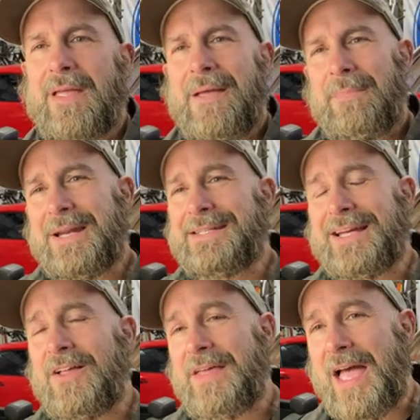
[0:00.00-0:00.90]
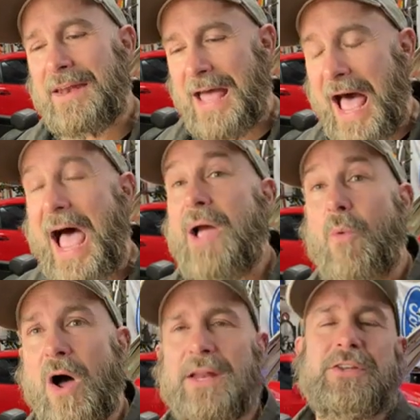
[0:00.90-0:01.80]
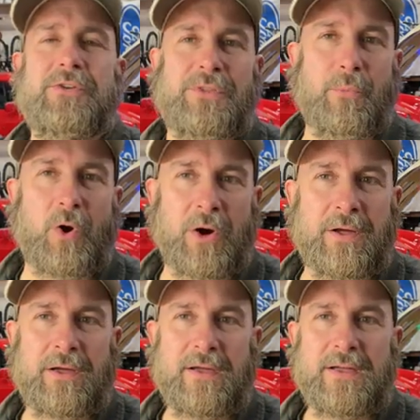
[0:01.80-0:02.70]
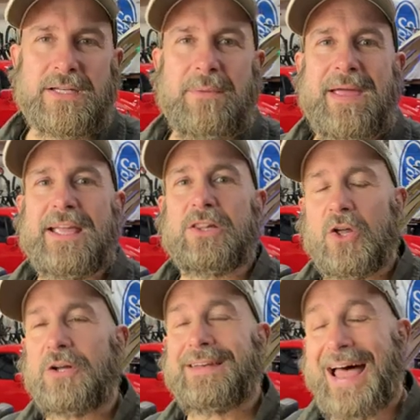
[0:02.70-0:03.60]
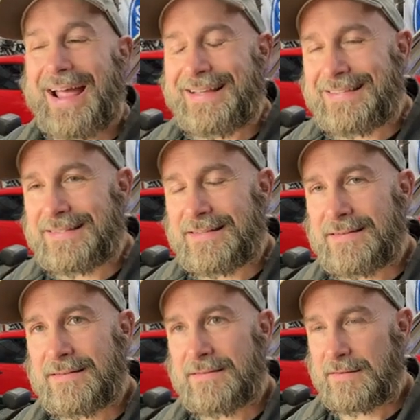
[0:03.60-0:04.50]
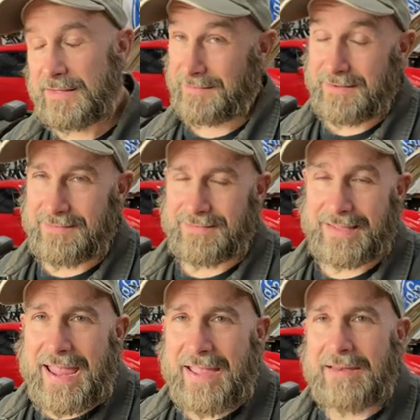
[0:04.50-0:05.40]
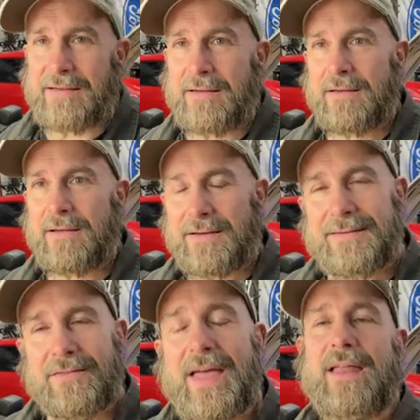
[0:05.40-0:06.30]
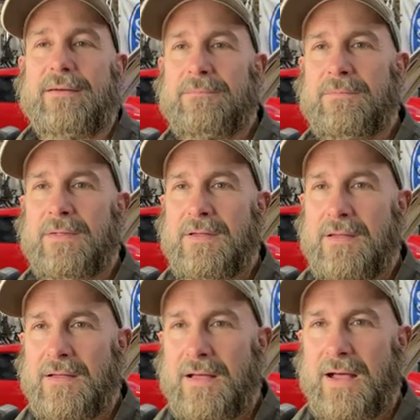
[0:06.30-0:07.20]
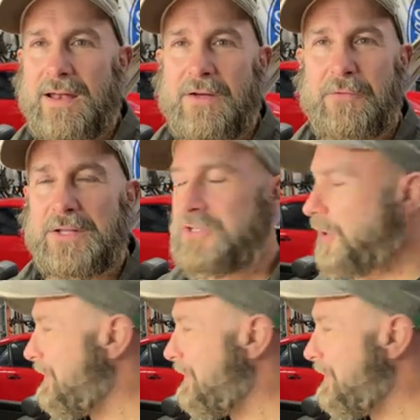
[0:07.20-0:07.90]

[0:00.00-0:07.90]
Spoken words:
But until then, I want to do the work to make it look nice as it can, until then. Now, Fred's told